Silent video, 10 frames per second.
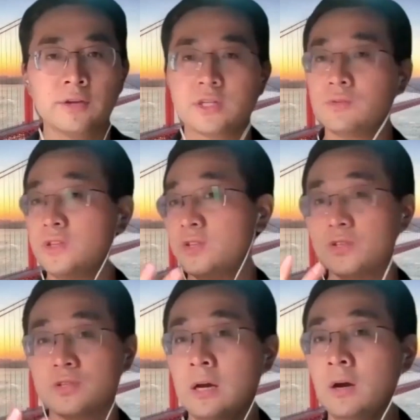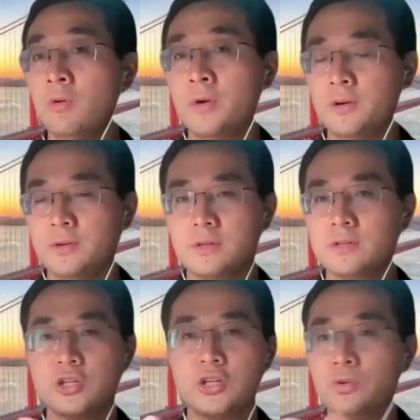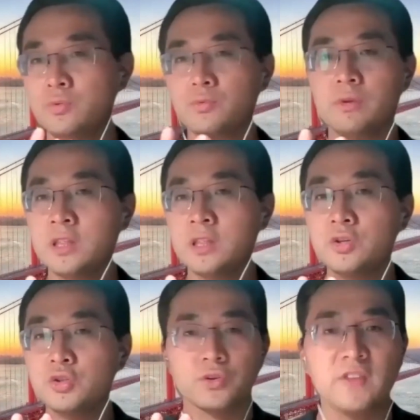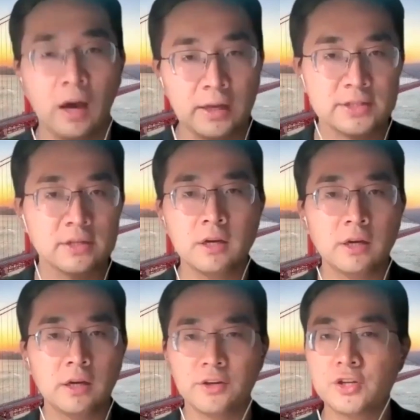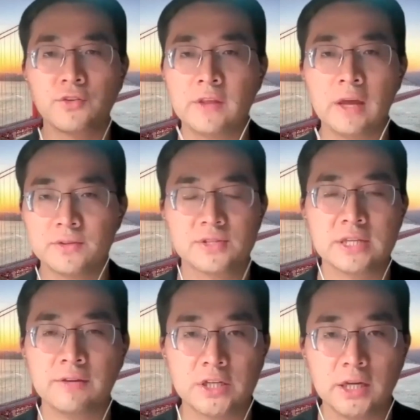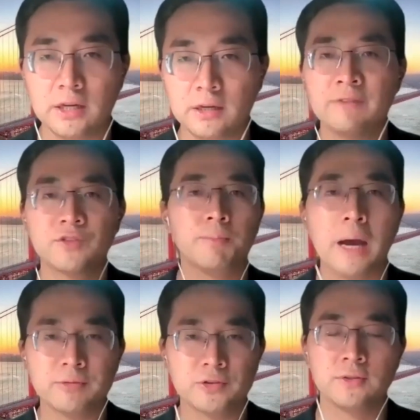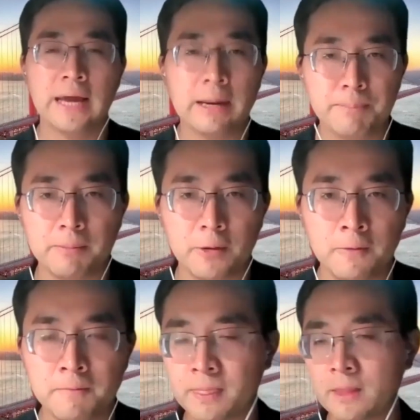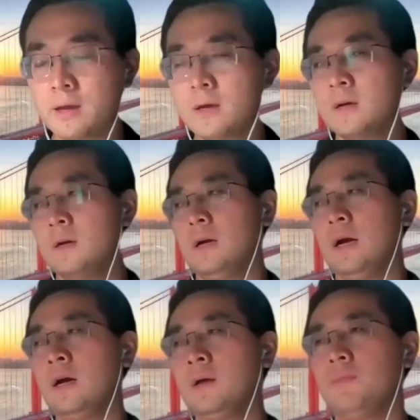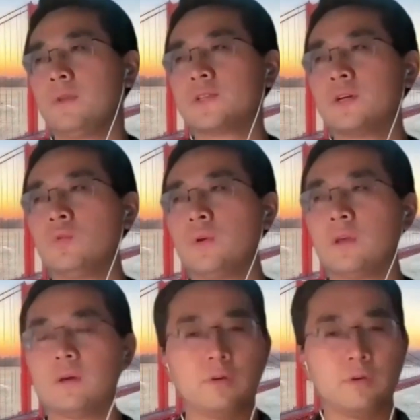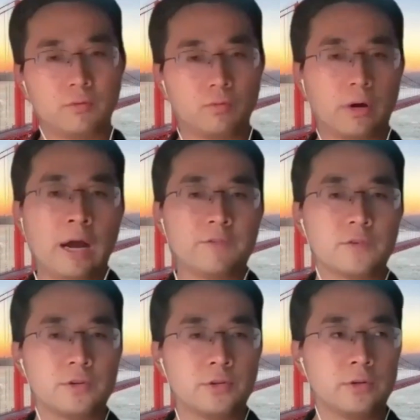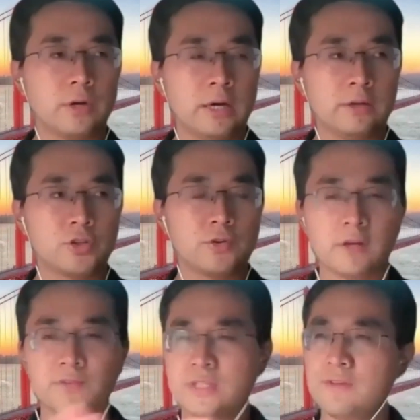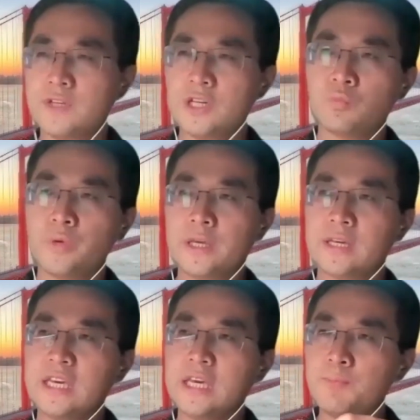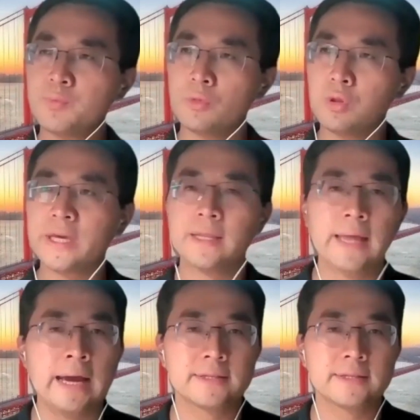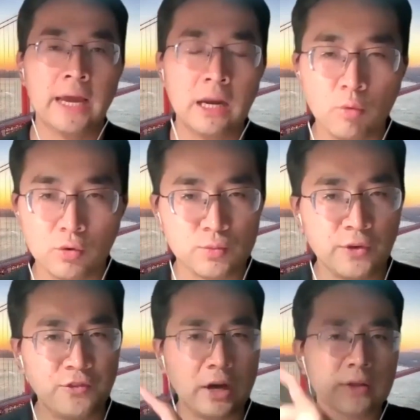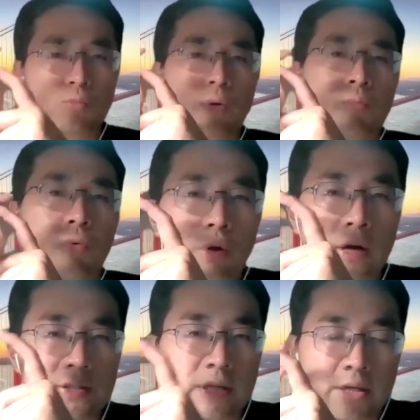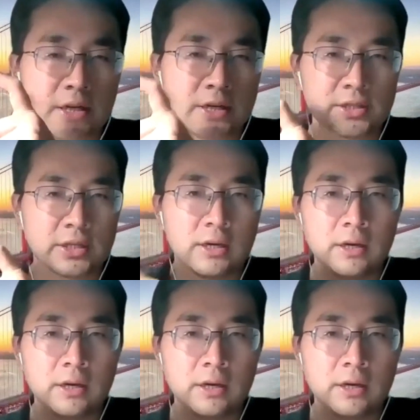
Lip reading: So this is our two initial thoughts in 2017 after publishing that paper. So we after 2017, we keep looking at the animals. We found the remora as a disc